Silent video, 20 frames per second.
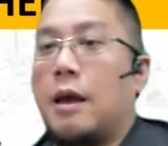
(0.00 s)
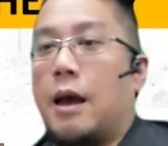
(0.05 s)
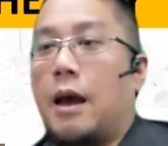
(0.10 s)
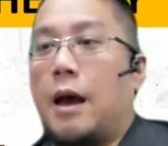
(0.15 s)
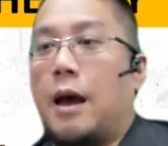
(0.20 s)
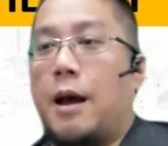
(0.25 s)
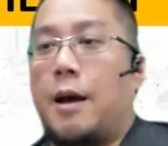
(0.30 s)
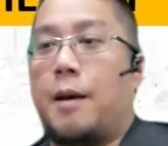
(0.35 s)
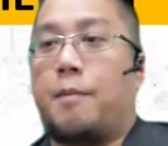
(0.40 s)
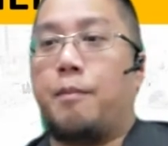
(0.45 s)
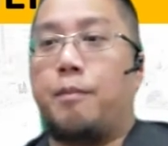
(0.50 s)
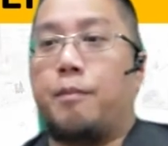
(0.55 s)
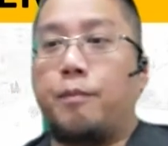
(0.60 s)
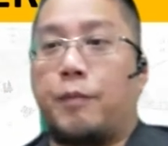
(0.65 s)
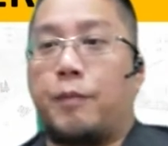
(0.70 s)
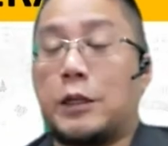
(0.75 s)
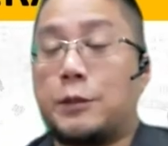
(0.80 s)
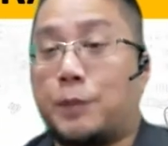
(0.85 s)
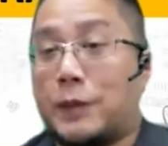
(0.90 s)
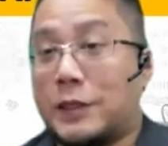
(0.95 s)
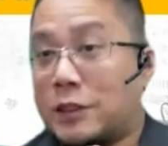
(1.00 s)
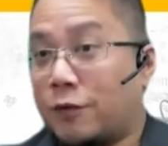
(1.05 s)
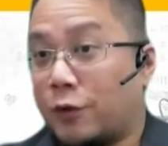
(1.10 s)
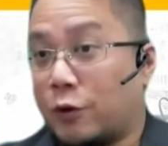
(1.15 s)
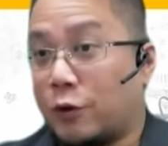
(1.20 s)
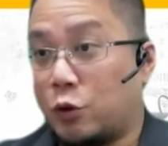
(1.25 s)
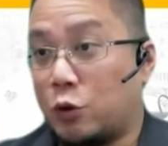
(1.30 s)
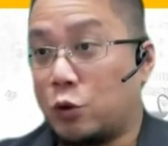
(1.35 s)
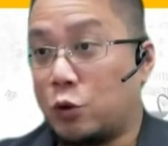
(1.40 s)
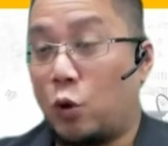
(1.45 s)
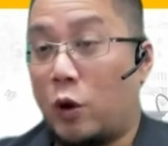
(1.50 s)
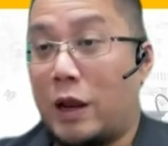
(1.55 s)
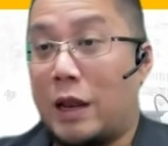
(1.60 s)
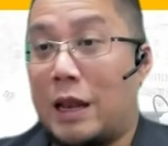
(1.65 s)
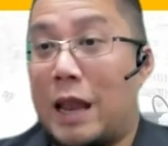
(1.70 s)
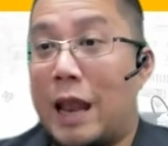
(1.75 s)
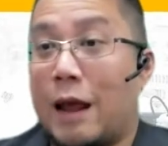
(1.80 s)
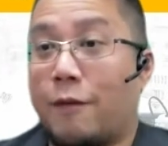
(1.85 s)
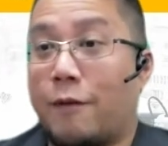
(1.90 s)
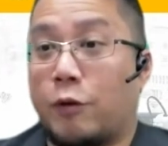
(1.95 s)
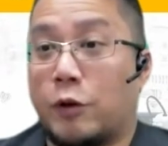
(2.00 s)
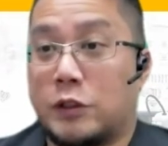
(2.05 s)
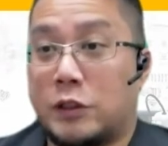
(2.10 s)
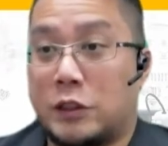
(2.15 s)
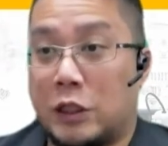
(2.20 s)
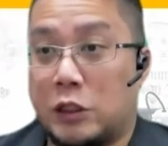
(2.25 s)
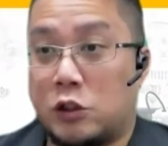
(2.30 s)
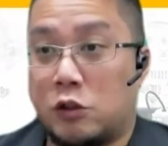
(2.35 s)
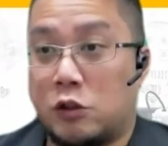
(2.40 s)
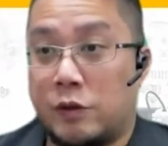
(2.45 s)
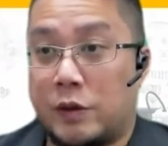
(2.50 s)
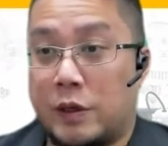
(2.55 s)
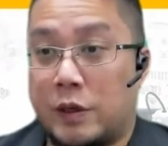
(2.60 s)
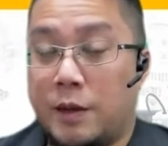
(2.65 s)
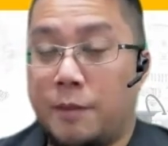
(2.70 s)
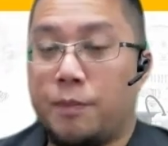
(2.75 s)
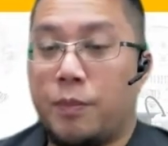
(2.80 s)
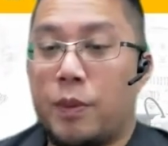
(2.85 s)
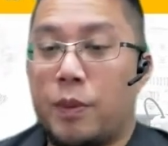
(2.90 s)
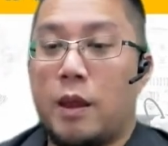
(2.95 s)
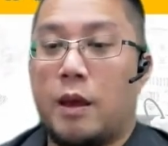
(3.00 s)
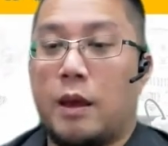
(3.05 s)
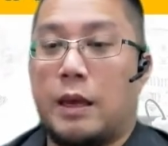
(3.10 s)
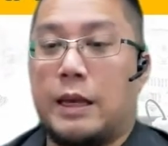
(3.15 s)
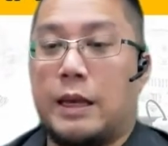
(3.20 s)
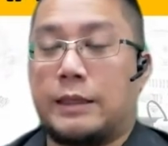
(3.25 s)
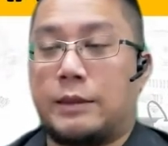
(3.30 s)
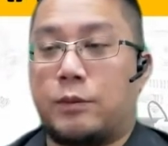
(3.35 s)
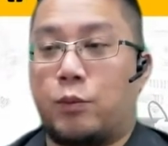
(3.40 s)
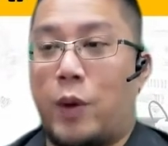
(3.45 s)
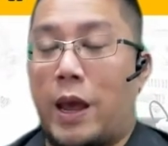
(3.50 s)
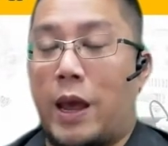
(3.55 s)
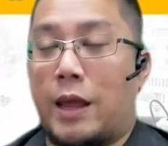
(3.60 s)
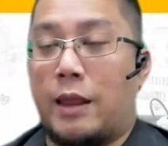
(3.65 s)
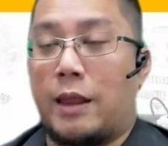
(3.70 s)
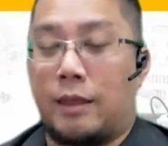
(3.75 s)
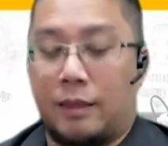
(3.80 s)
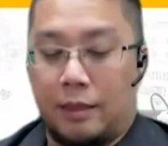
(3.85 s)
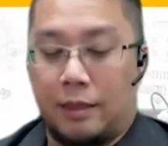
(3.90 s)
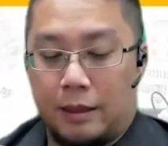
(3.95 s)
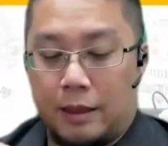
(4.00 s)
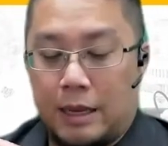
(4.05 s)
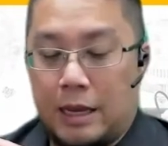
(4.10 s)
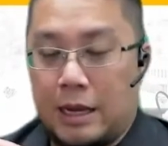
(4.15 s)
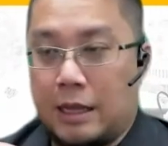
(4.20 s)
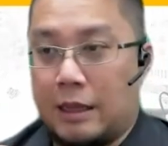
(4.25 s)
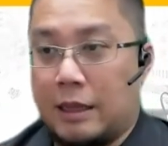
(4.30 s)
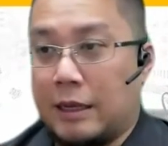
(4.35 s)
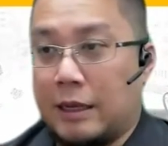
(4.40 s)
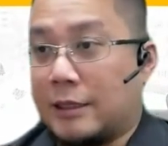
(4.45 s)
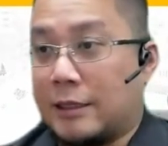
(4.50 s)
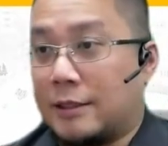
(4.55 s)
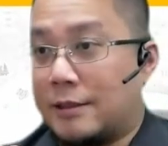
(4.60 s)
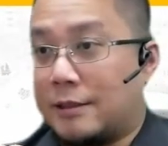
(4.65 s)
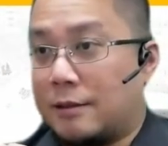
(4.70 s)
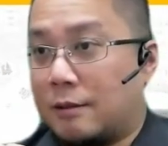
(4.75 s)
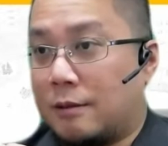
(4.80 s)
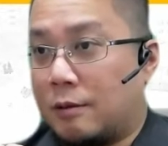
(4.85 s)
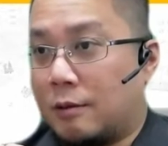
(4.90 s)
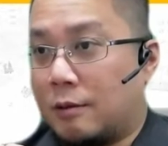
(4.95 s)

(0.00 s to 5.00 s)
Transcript: especially for those who elect for surgery, is when either it's